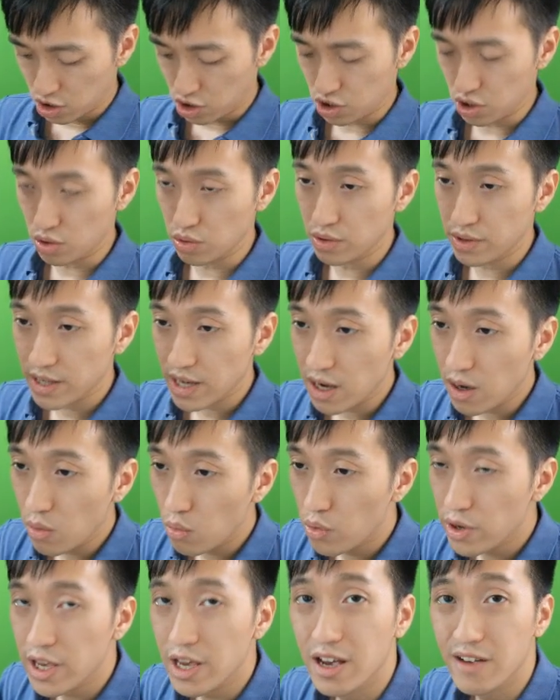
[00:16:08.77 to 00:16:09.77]
So now
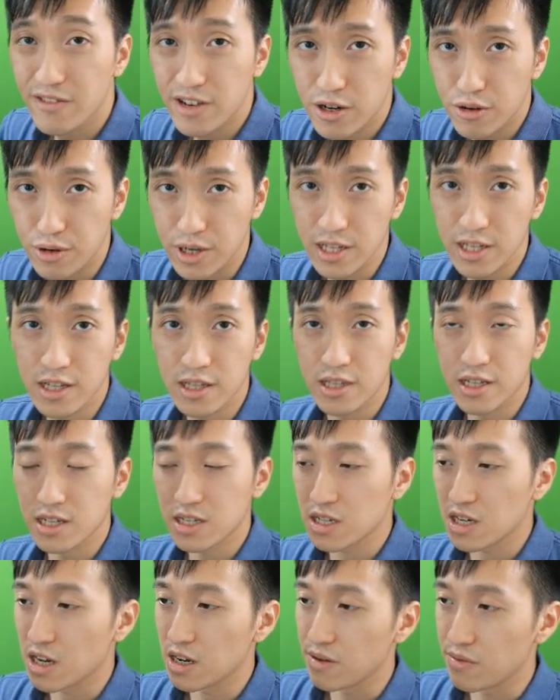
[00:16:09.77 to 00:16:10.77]
we have created
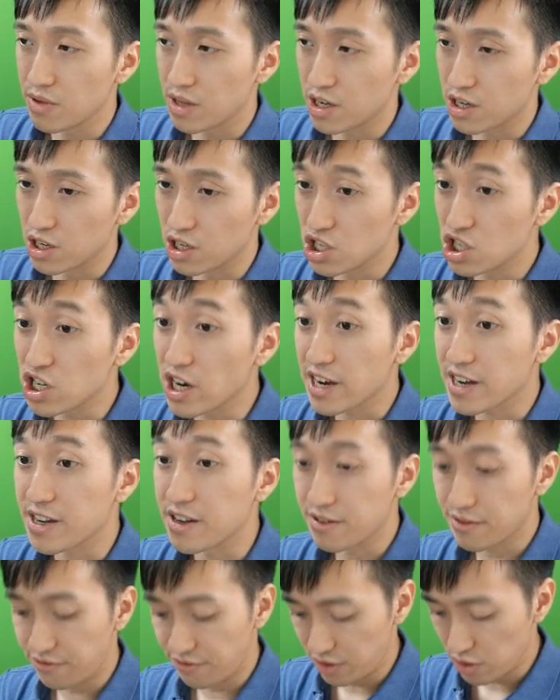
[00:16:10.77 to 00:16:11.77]
this kind of like a
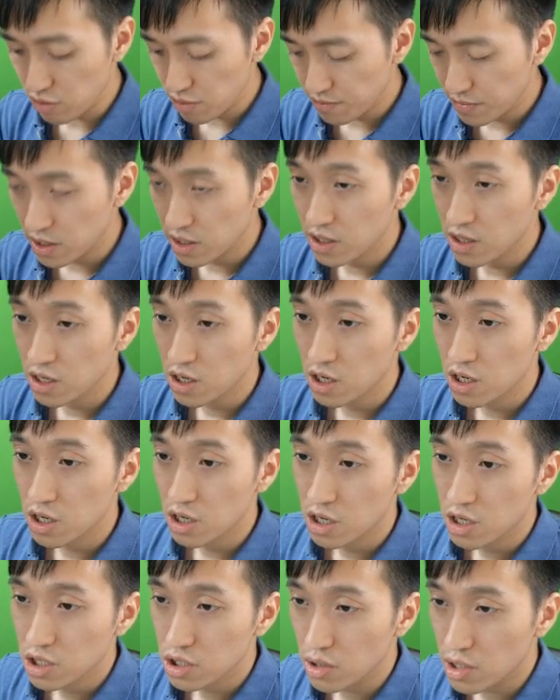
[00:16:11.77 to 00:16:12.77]
checking field.
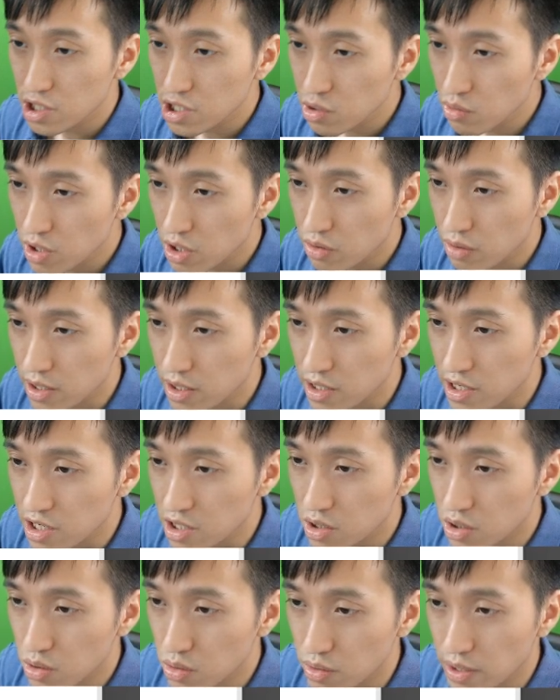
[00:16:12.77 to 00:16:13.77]
So I just want to
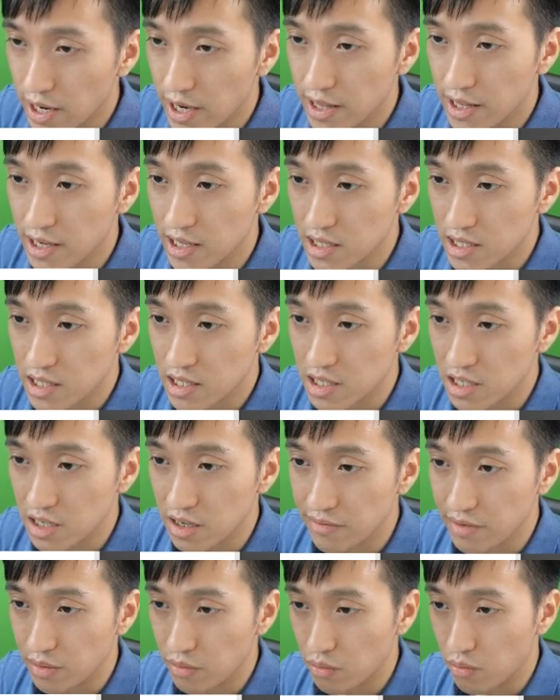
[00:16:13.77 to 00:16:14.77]
quickly do that and
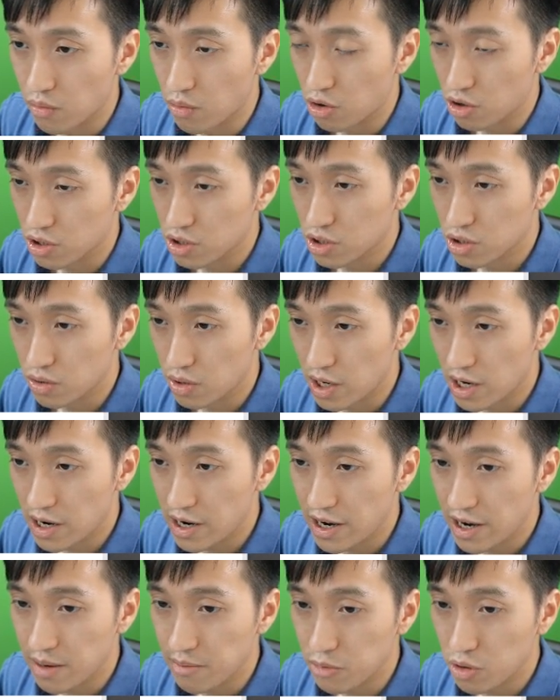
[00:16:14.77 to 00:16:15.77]
see if it works. So
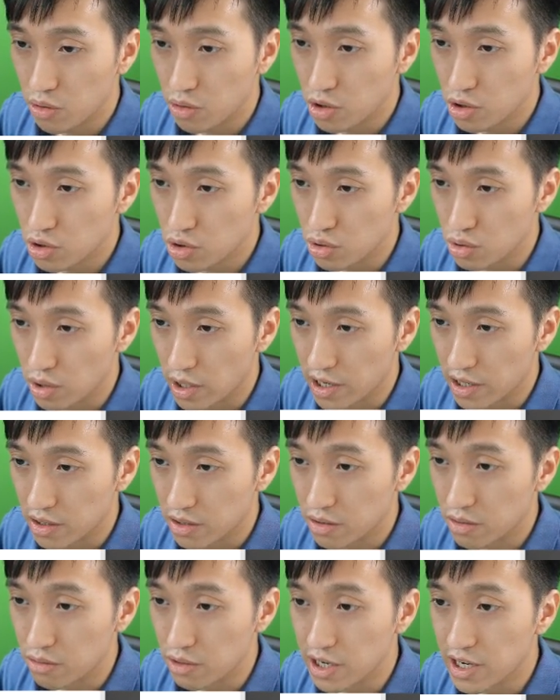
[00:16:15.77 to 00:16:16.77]
I am going to
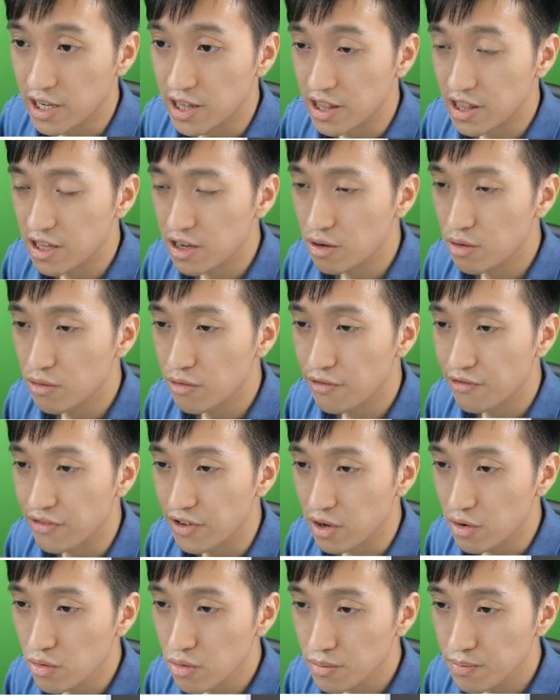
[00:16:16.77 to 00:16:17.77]
like create a new
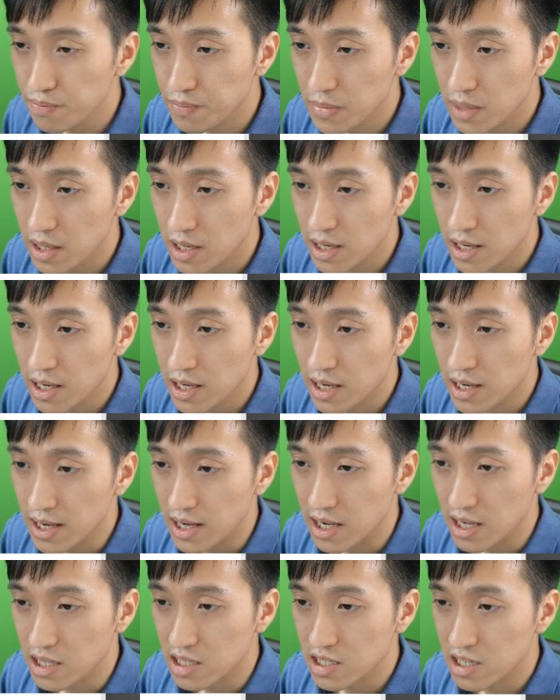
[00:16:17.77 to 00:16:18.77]
field
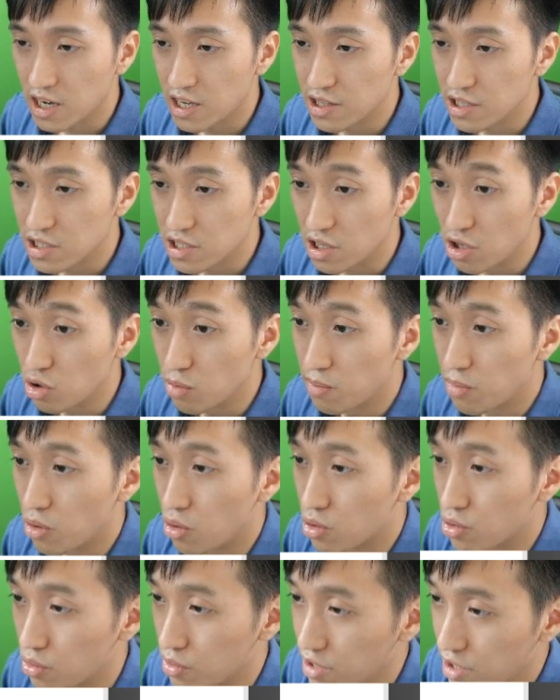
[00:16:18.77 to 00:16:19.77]
inside this little
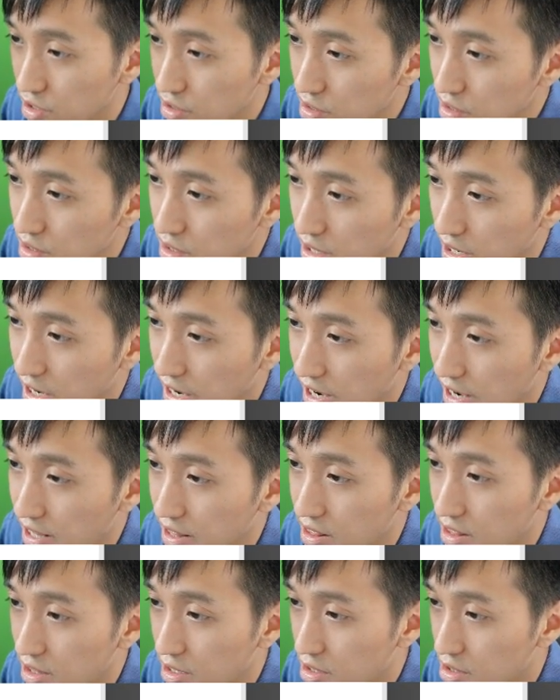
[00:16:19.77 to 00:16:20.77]
portal here,
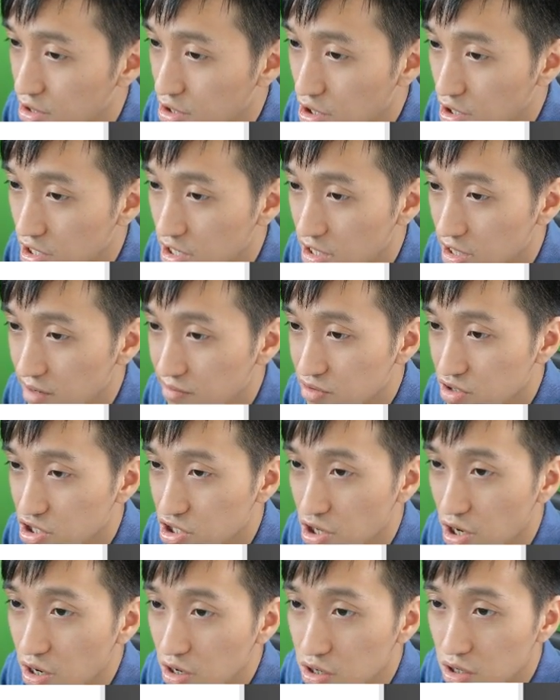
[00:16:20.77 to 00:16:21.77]
and not enough
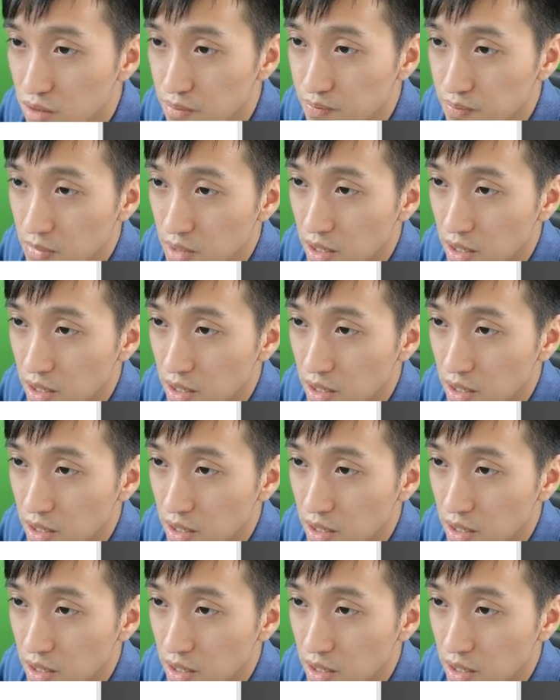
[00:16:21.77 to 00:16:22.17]
stock.